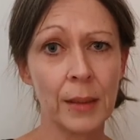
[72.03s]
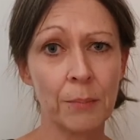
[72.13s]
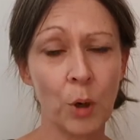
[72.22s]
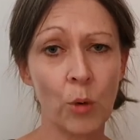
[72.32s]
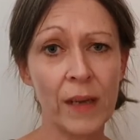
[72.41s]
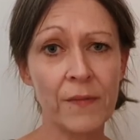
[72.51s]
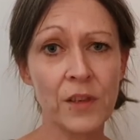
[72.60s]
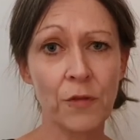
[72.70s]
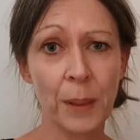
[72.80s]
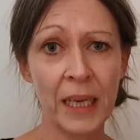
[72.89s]
but waves
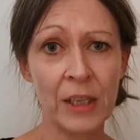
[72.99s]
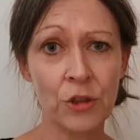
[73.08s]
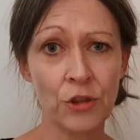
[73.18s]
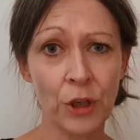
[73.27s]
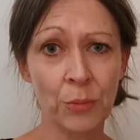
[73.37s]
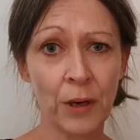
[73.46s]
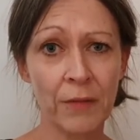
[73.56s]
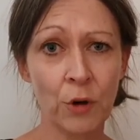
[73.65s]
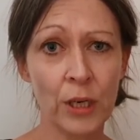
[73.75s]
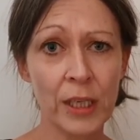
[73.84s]
of pain drowned my
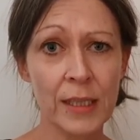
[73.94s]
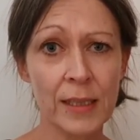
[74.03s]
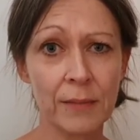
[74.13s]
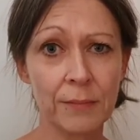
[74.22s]
voice.